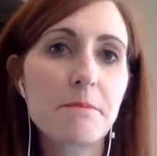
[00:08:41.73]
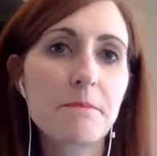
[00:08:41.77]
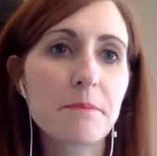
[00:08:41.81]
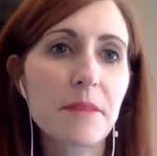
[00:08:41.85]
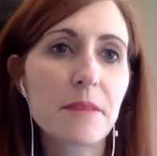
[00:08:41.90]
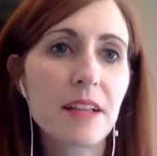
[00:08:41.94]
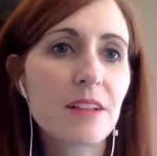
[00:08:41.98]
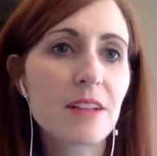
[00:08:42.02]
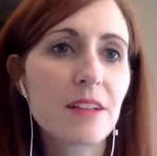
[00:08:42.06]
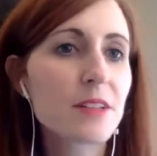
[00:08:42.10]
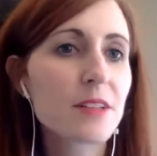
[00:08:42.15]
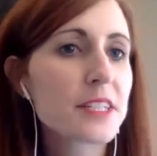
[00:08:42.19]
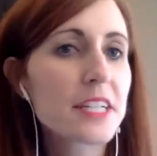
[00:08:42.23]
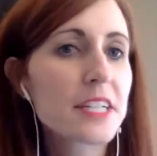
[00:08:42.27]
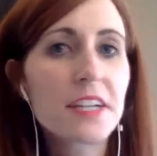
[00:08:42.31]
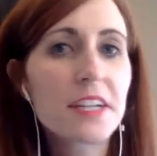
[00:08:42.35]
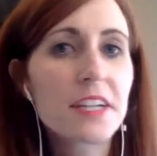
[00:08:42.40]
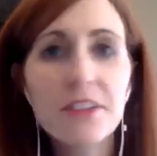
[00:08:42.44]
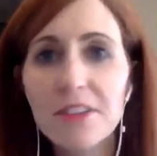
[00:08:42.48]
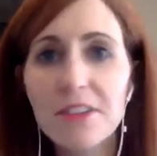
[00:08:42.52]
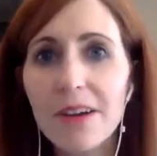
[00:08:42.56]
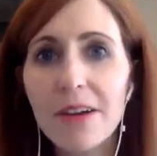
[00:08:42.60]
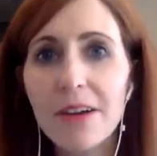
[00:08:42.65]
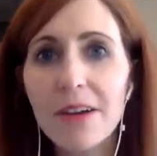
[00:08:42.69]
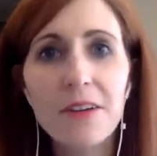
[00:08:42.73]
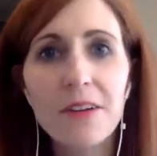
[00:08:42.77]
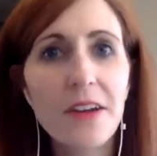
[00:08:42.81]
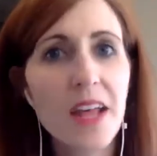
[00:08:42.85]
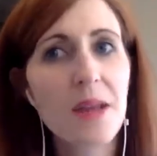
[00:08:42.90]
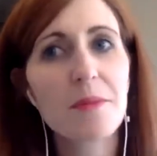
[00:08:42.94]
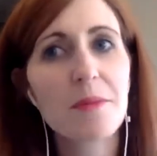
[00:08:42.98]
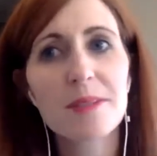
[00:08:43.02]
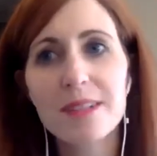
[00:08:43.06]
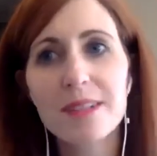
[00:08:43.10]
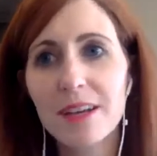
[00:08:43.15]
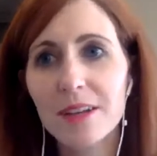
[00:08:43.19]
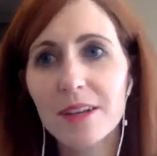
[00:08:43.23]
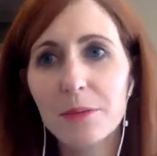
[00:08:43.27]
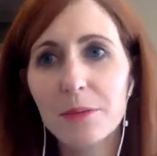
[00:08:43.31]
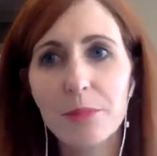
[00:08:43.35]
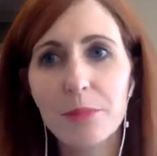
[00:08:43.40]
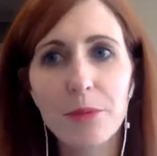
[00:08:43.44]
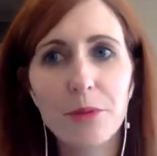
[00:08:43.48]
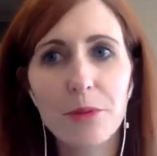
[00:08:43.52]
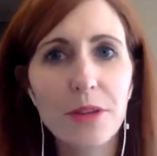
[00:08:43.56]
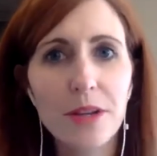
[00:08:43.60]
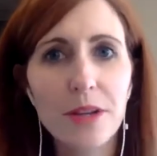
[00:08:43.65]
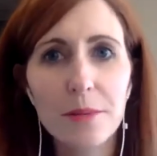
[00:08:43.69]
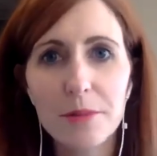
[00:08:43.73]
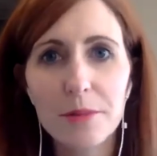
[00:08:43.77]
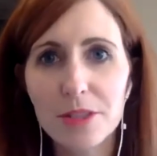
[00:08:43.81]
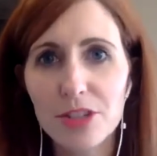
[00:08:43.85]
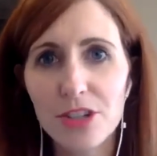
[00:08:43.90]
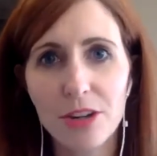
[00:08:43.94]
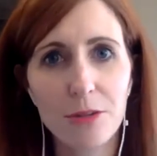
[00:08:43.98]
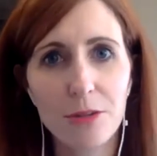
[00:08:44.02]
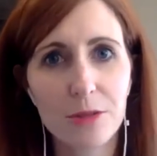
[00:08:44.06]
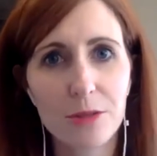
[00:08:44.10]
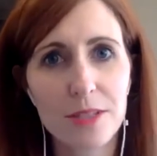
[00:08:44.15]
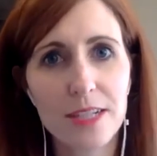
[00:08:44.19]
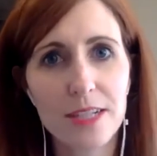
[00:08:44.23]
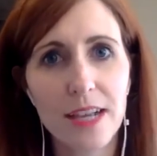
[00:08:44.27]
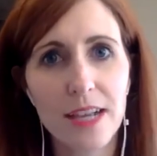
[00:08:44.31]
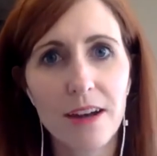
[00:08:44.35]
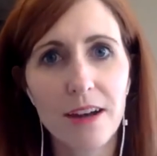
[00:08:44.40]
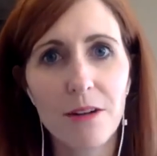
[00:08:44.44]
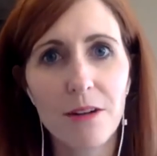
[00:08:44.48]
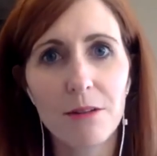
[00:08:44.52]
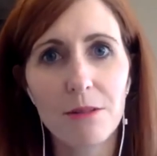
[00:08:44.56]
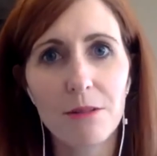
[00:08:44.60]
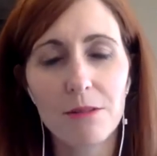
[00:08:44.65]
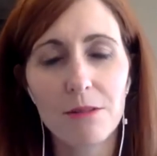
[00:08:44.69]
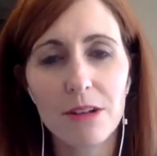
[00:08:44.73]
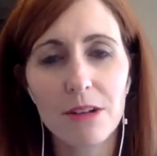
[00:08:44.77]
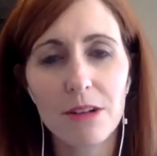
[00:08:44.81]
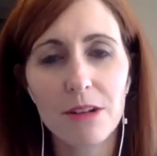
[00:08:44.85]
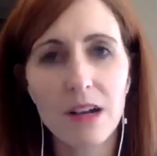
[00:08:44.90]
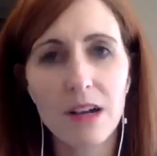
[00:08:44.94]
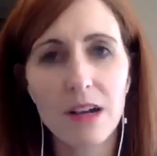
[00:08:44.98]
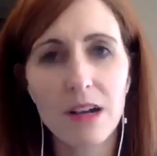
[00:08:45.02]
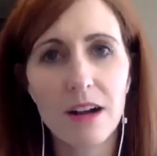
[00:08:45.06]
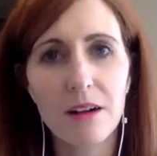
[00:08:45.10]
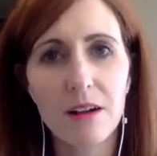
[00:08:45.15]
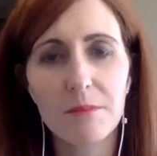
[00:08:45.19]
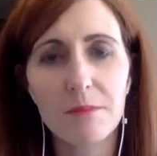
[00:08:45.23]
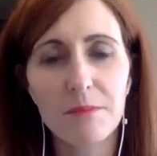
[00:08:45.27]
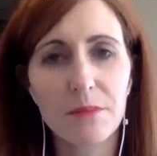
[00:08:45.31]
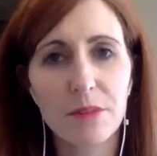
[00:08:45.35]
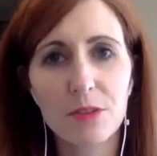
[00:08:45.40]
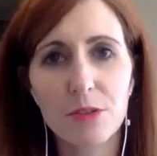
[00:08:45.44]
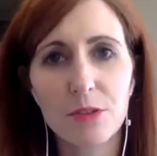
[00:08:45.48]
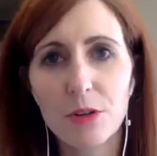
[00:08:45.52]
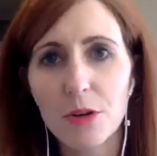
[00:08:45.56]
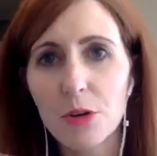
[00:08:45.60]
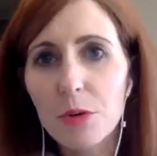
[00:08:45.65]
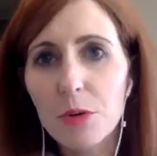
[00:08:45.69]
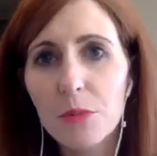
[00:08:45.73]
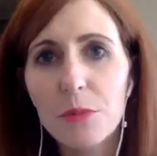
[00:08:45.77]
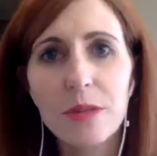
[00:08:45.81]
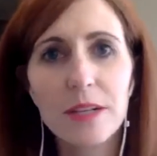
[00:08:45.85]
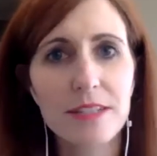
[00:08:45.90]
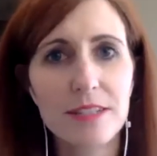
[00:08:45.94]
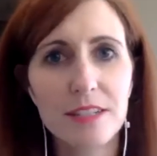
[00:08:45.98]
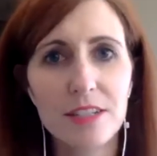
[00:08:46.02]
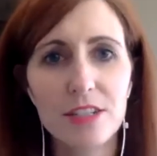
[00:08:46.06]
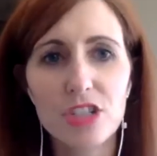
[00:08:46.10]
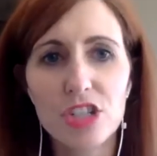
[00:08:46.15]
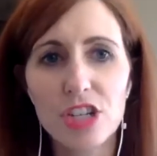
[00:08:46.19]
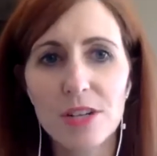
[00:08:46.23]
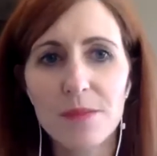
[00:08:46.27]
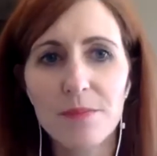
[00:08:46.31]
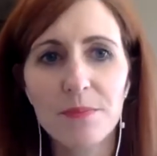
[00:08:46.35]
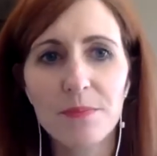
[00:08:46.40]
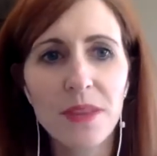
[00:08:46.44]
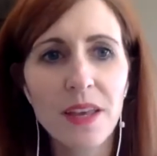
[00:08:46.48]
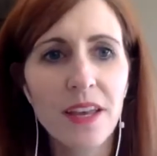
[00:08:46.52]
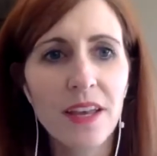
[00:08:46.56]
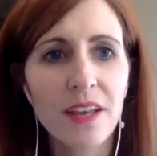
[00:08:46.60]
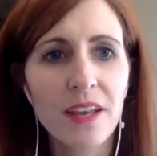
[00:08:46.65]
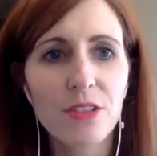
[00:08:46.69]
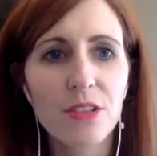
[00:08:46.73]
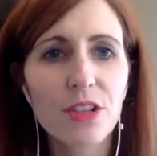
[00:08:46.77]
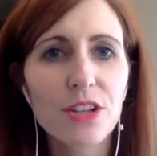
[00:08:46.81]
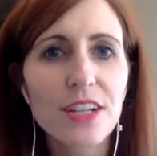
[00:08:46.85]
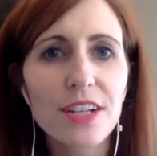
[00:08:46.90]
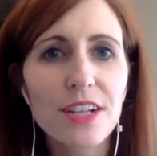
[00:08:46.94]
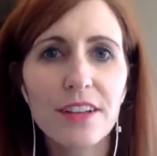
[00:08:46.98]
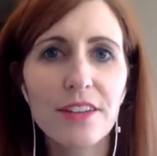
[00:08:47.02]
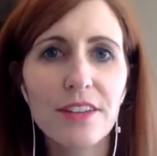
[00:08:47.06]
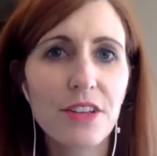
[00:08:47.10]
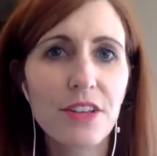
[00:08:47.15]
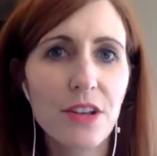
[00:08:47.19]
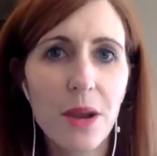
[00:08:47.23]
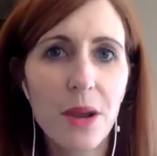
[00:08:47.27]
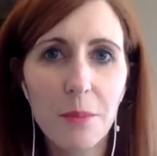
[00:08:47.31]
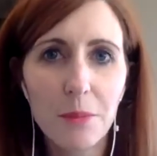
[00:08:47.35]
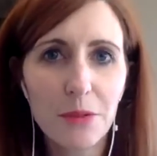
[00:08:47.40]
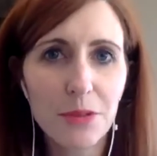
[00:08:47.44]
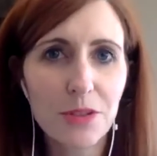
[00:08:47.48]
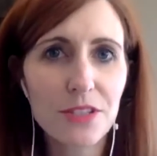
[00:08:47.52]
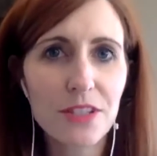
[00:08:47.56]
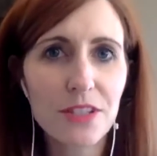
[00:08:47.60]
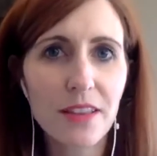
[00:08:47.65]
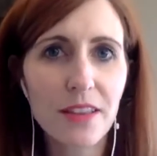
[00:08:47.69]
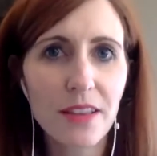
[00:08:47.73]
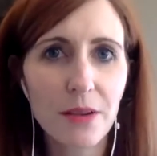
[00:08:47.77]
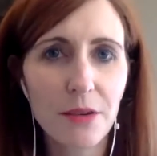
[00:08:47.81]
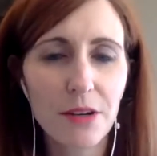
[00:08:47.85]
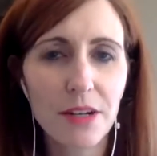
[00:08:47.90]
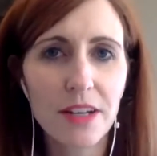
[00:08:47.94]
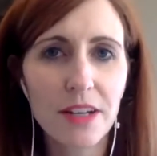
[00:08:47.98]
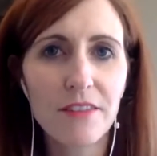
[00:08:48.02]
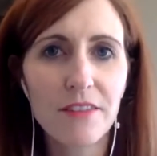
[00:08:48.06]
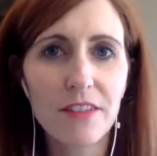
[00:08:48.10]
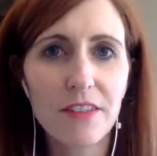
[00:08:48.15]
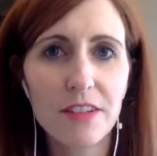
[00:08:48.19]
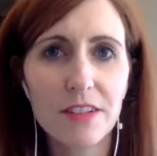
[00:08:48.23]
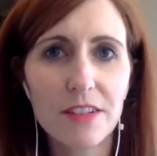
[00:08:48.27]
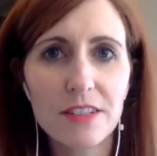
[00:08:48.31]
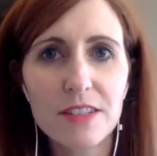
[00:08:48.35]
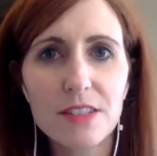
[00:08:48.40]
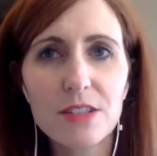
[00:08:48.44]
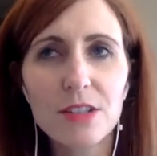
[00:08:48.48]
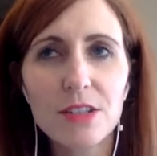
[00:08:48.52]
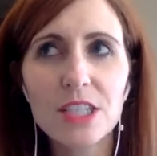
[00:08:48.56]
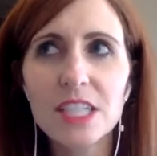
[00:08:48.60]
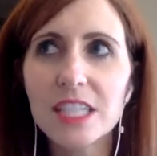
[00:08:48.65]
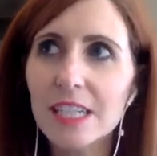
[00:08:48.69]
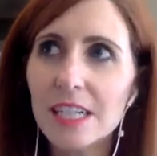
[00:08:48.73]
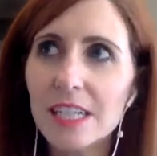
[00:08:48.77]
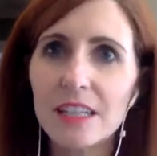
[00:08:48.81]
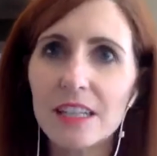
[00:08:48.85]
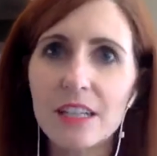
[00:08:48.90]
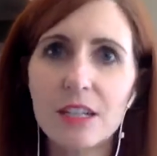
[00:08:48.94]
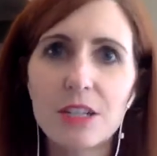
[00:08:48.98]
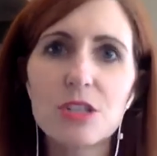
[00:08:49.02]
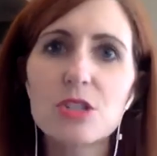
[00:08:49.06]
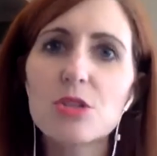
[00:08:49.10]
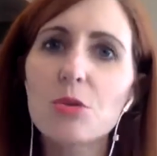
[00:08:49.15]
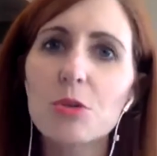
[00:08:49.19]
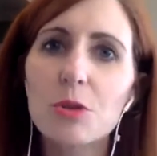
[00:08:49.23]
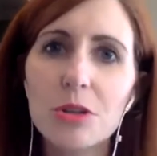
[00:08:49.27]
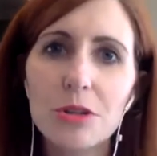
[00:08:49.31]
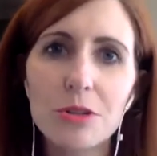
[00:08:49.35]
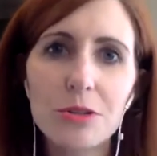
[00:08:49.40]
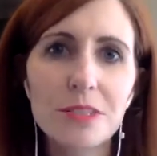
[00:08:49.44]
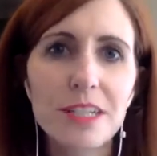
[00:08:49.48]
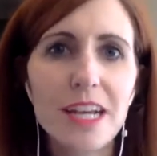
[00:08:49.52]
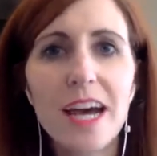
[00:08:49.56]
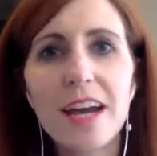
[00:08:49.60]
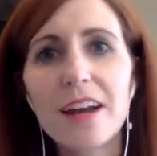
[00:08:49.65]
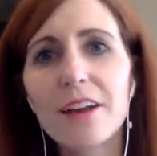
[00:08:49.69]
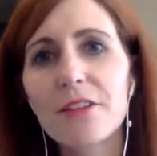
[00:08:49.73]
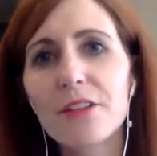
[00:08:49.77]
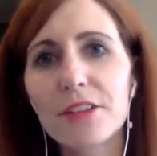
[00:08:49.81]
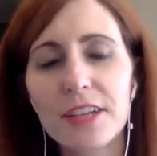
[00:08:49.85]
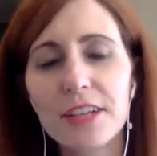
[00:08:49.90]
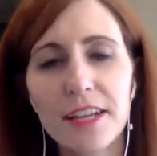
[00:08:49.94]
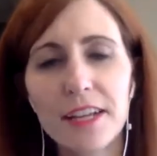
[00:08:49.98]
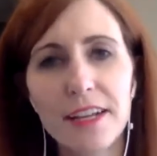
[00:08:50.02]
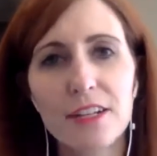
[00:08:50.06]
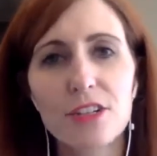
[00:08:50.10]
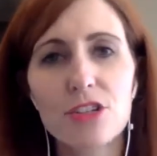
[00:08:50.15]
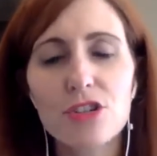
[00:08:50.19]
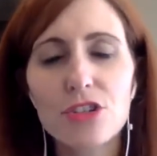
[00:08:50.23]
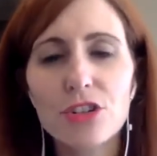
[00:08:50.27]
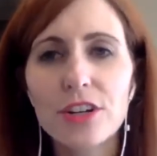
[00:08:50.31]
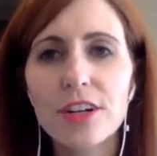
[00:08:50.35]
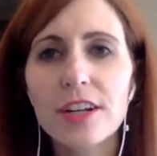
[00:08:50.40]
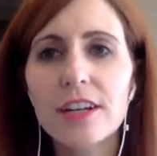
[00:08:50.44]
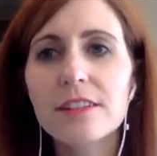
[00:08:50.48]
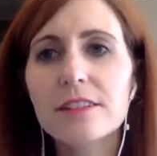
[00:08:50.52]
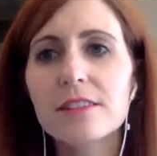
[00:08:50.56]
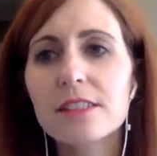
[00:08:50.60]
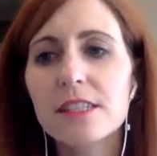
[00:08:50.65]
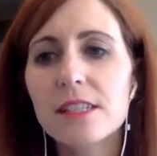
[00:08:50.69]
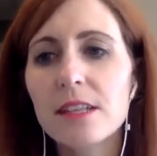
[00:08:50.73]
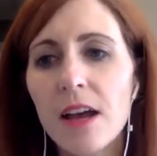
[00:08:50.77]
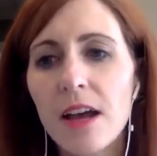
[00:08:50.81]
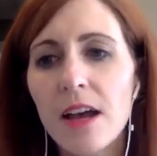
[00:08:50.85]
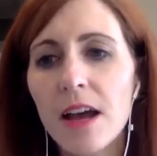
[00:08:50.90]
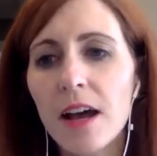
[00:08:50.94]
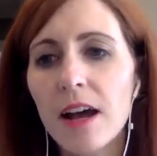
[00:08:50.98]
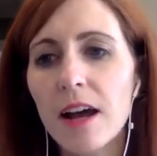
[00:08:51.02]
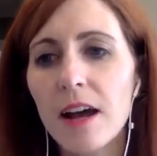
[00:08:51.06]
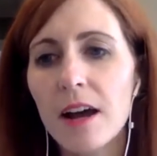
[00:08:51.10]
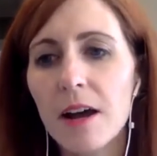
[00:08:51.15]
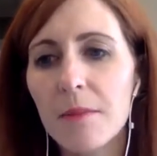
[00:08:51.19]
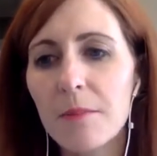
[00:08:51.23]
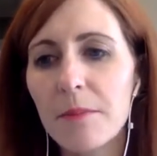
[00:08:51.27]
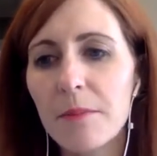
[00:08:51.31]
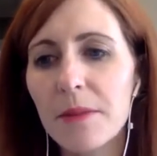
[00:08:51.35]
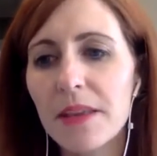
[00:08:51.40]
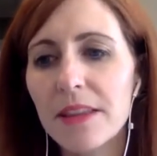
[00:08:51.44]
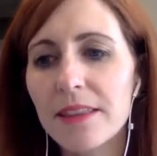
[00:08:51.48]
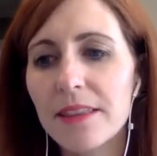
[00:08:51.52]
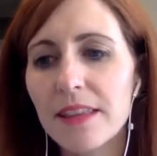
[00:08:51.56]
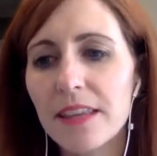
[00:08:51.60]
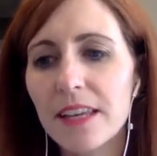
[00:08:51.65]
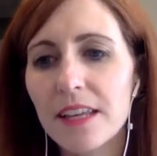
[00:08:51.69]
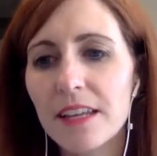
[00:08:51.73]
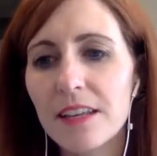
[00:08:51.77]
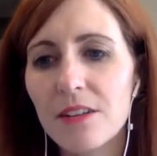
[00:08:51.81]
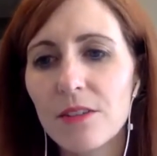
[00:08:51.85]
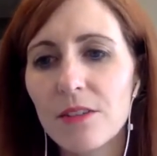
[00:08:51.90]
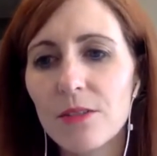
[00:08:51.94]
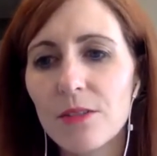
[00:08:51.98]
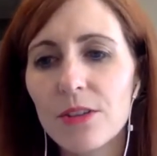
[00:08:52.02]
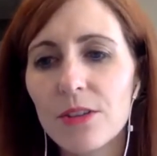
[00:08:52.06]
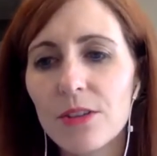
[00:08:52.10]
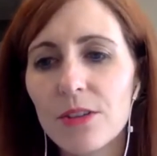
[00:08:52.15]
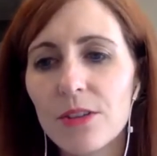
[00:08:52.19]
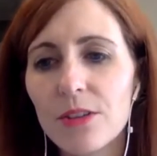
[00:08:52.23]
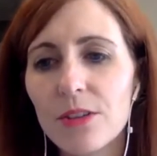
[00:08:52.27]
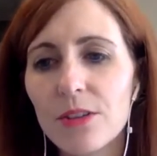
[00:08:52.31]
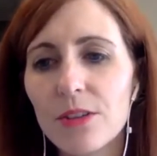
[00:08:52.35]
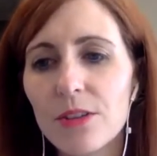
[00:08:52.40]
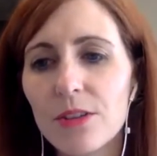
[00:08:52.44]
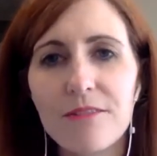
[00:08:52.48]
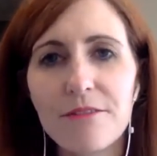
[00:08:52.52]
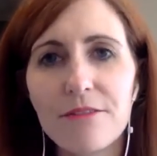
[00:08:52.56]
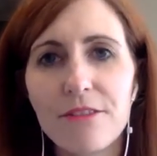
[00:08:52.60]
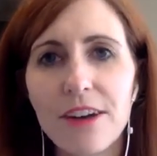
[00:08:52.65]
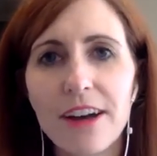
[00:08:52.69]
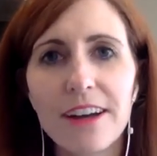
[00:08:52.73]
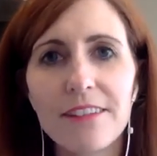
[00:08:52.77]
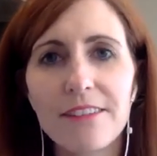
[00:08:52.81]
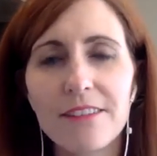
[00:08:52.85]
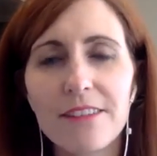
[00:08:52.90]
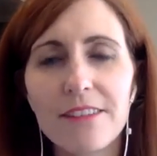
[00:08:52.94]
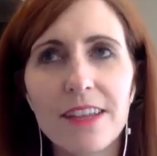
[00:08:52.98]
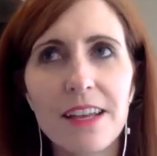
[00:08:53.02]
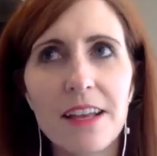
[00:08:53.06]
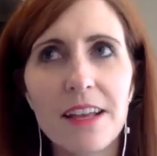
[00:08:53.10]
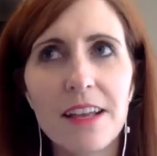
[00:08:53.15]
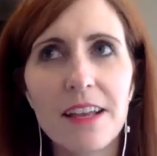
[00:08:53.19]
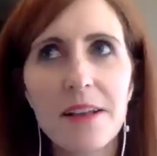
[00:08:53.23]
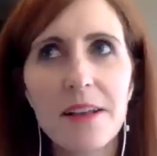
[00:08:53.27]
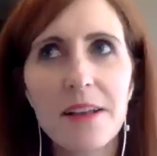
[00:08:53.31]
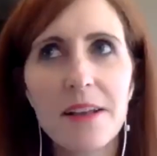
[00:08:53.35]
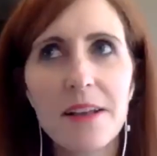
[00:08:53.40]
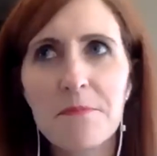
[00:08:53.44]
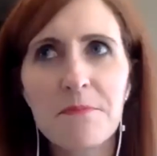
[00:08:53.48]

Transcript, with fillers: clicking around on Amazon and pulling up the Jungle Scout Chrome extension, looking at the numbers that they were giving us, looking at the historical data, looking at trends, and then finally,